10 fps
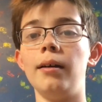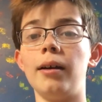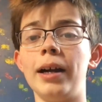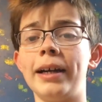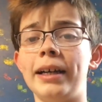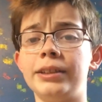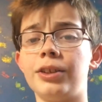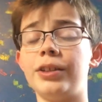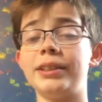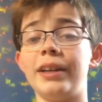Alright guys,
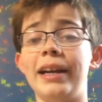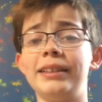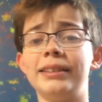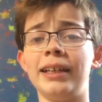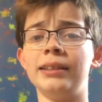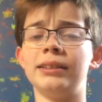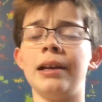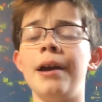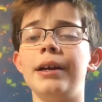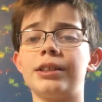so this next test
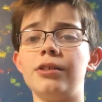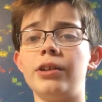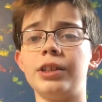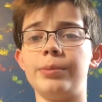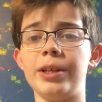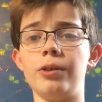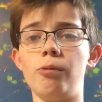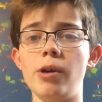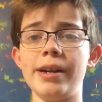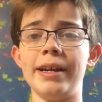is going to be the
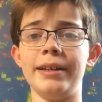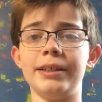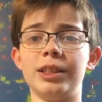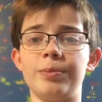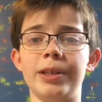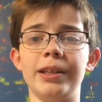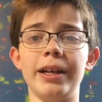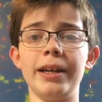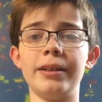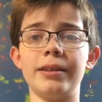one-handed spin
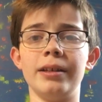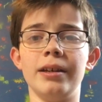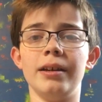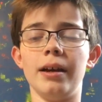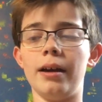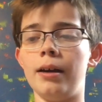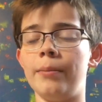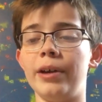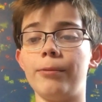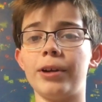length.
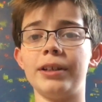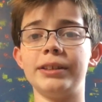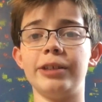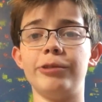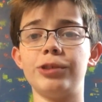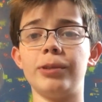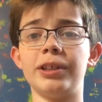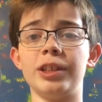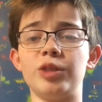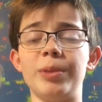And we're going to see which
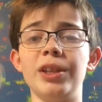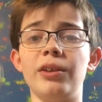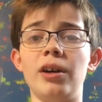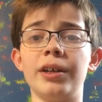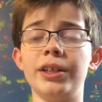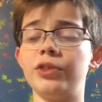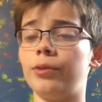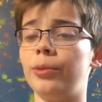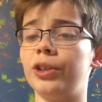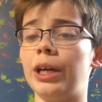one can spin the longest
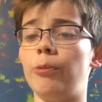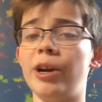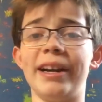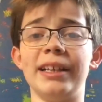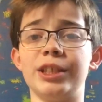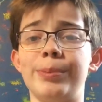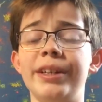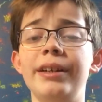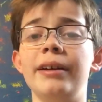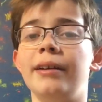from only a one-hand
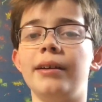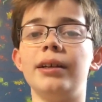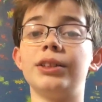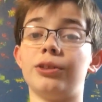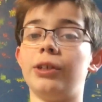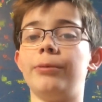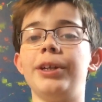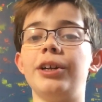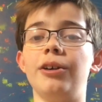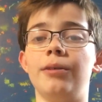spin. So here
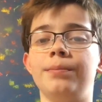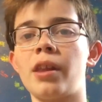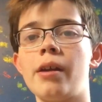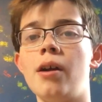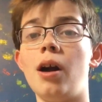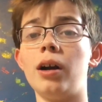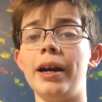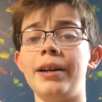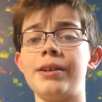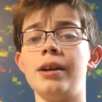we go.
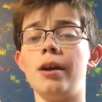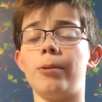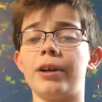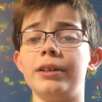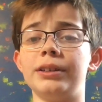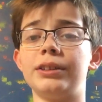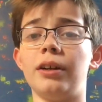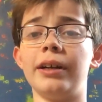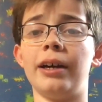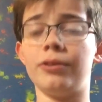Alright, we're going to
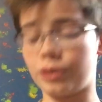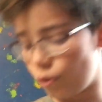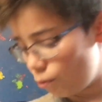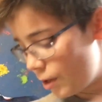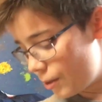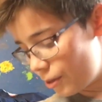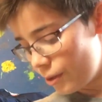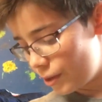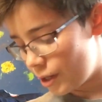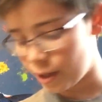start out with
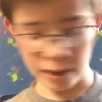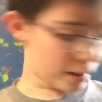the